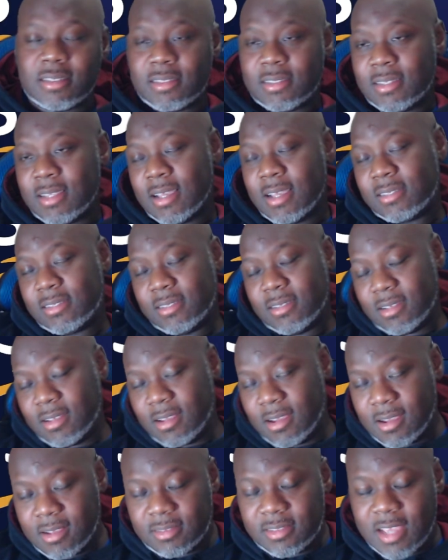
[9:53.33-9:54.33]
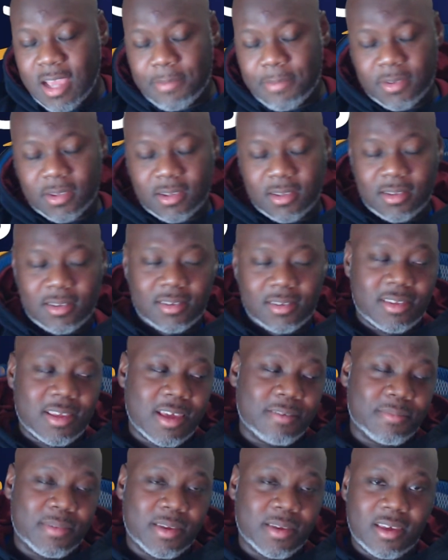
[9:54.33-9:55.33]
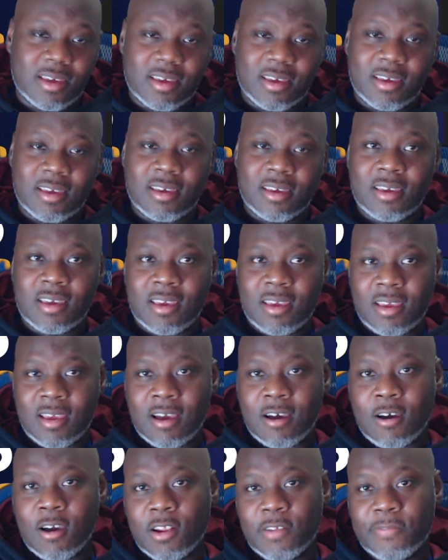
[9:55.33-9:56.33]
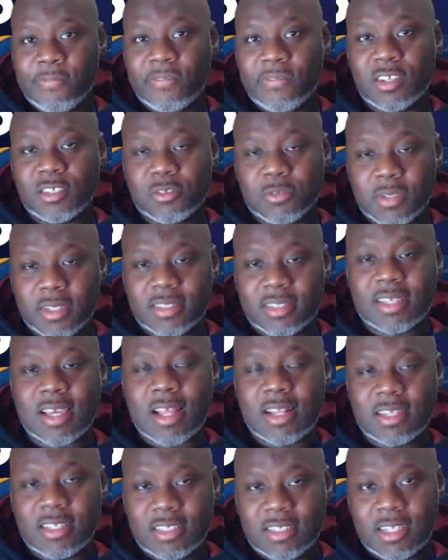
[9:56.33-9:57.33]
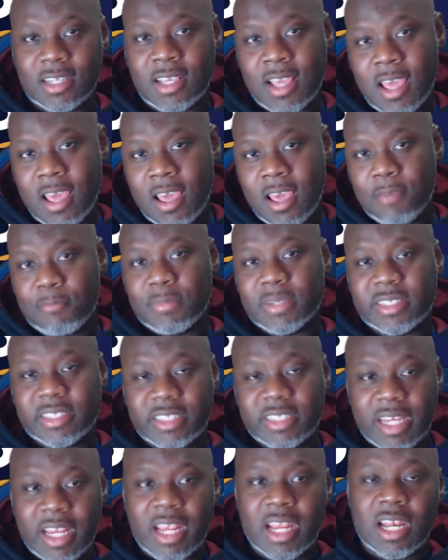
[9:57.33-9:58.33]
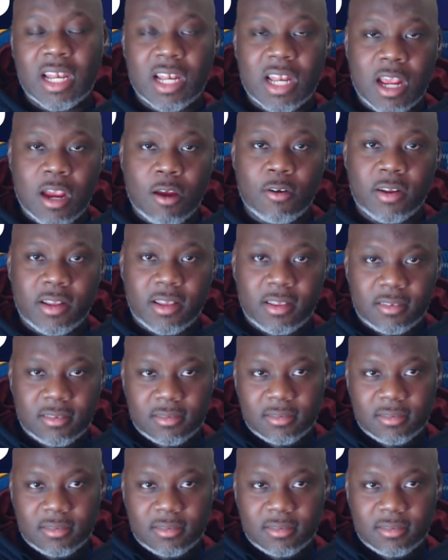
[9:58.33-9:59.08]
That's the topic of the day, man. Artificial intelligence, machine learning.